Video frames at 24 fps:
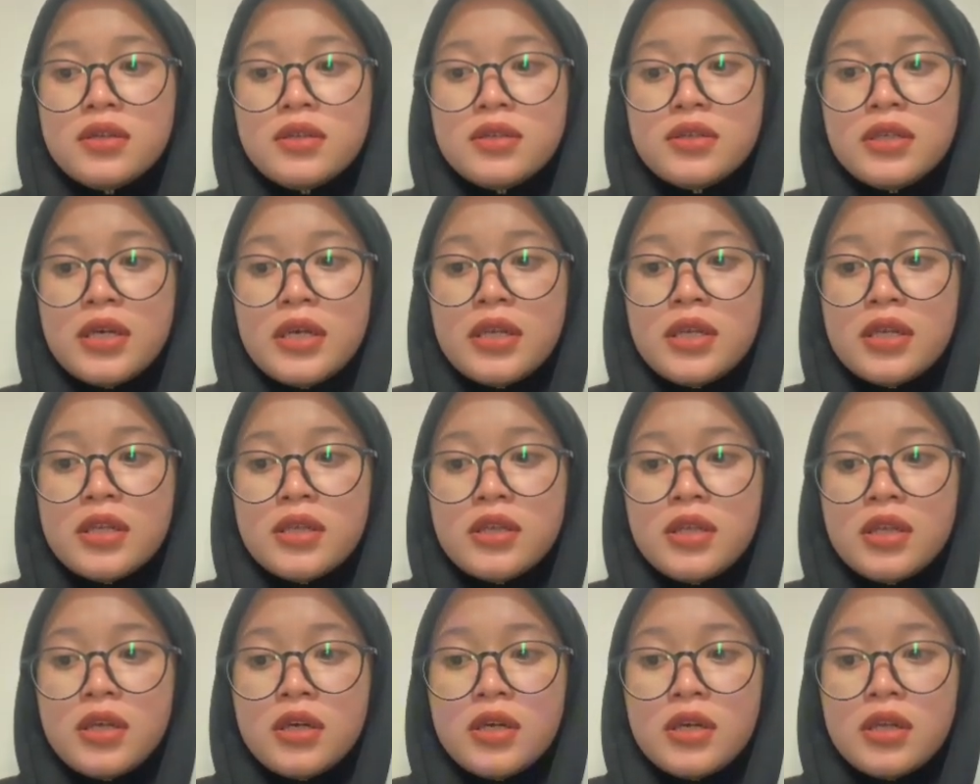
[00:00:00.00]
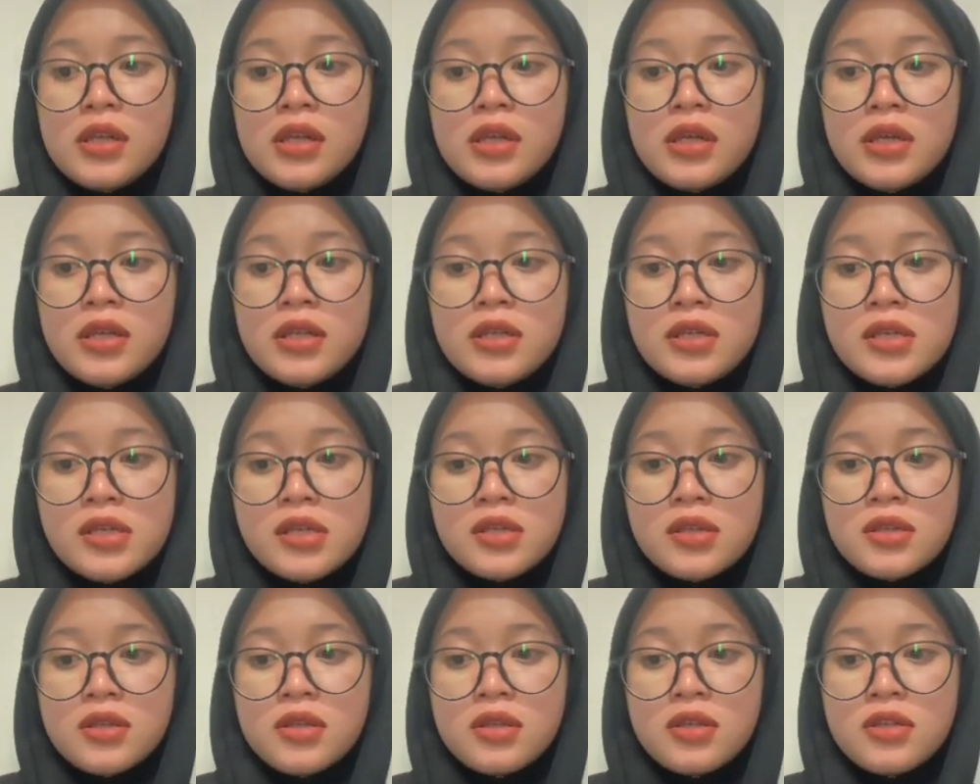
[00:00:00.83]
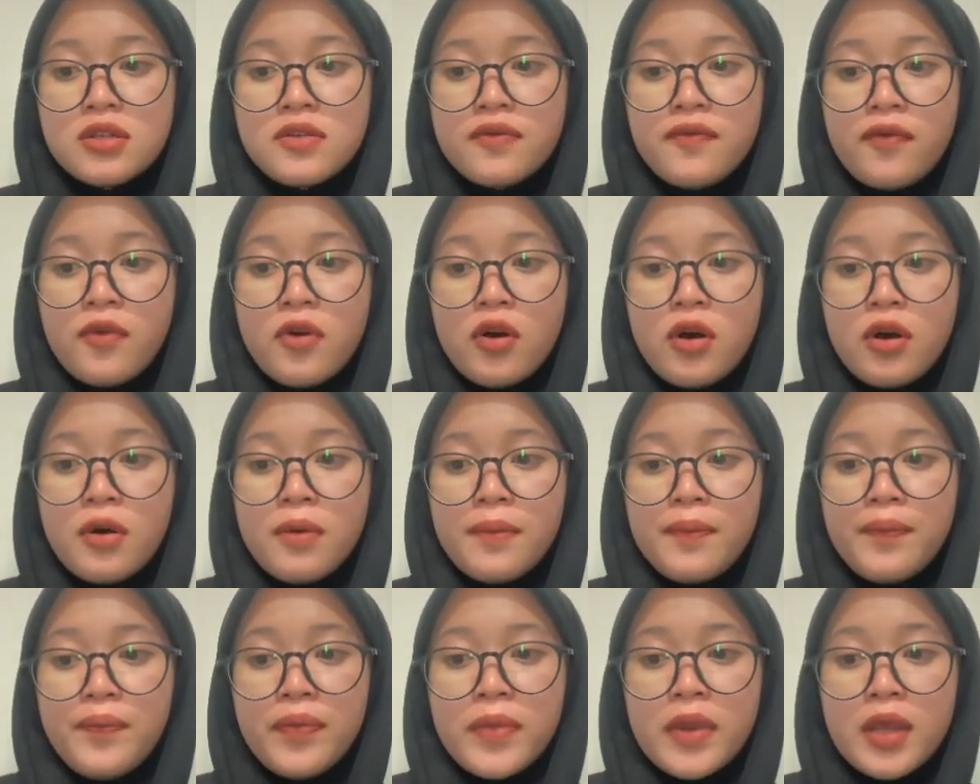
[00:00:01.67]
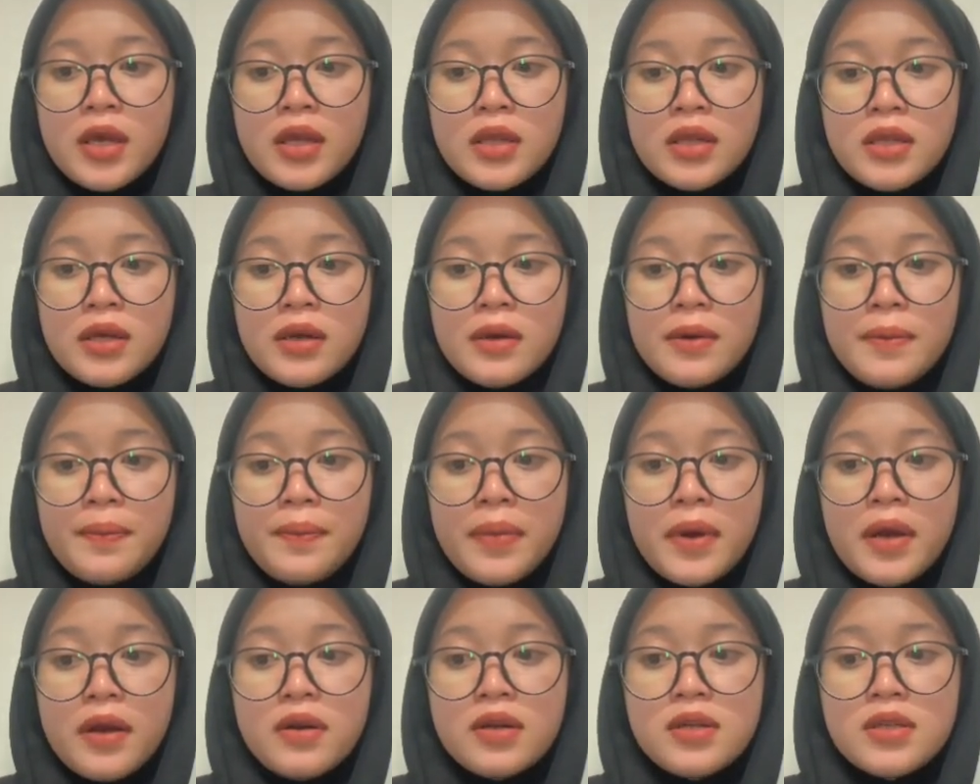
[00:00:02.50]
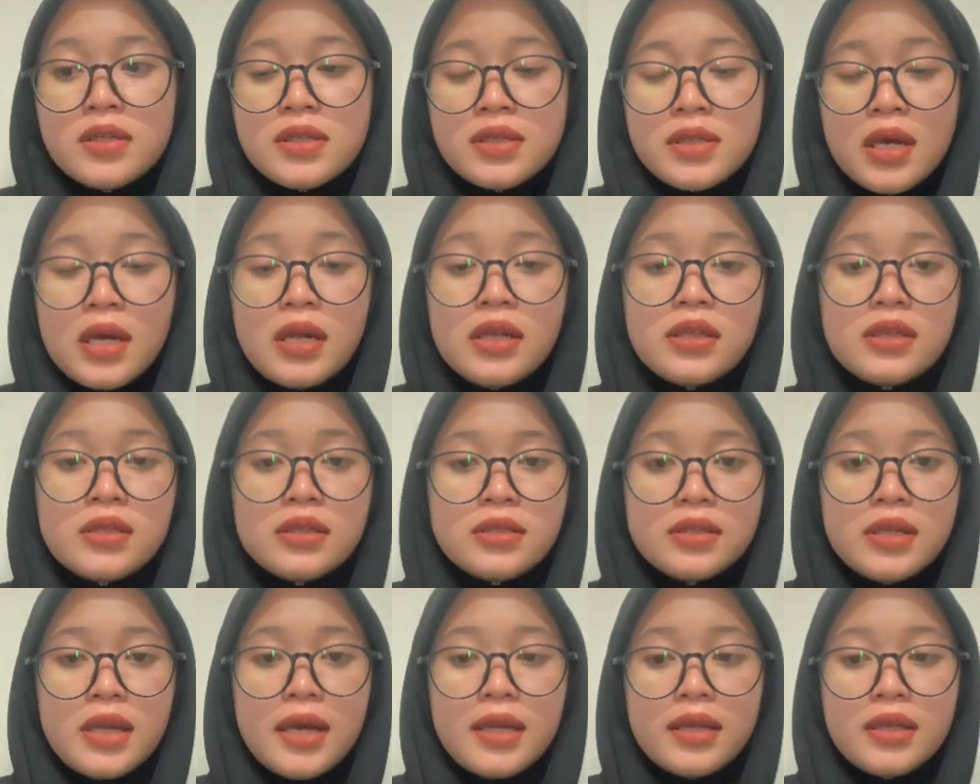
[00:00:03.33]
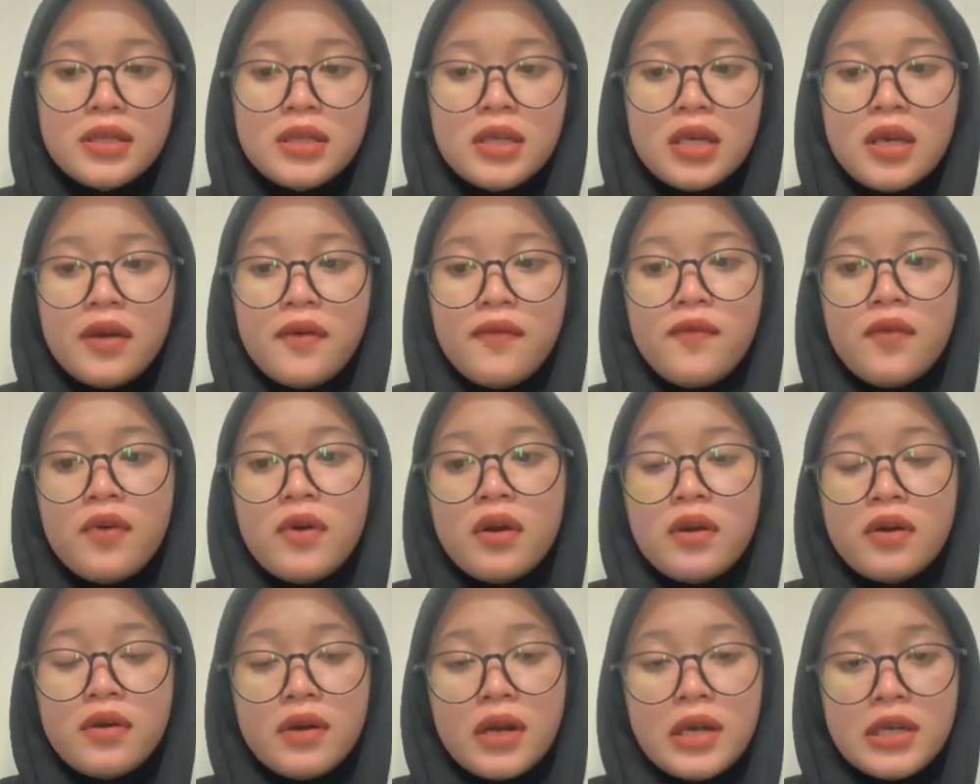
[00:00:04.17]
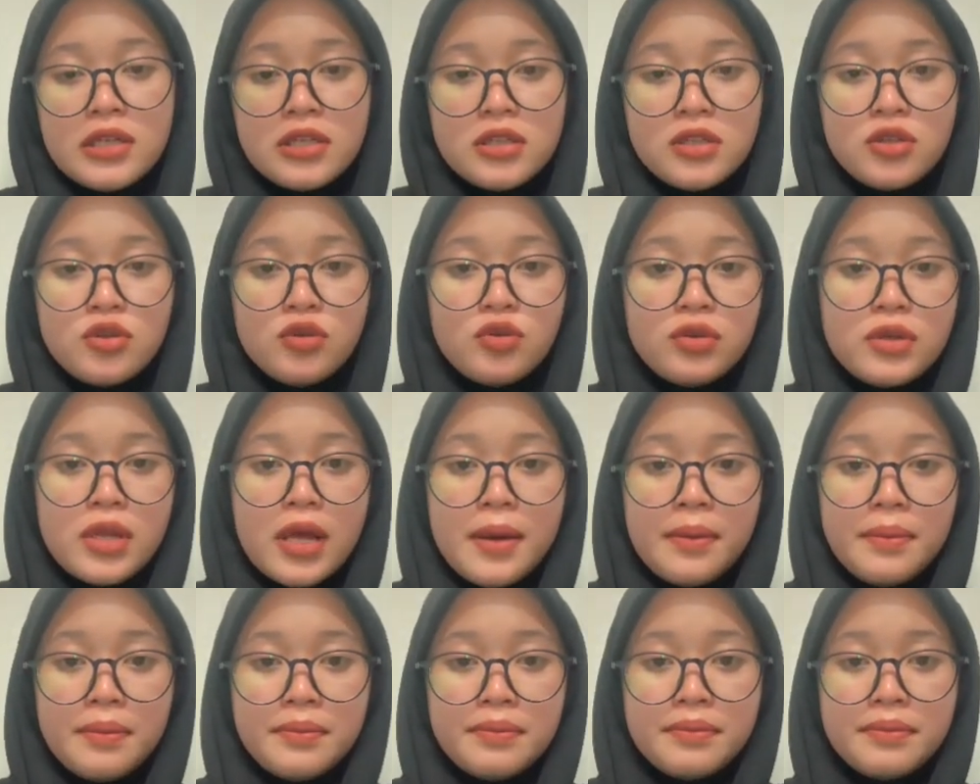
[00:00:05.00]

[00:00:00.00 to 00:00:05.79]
genetically distant from the parent cell that give rise to them.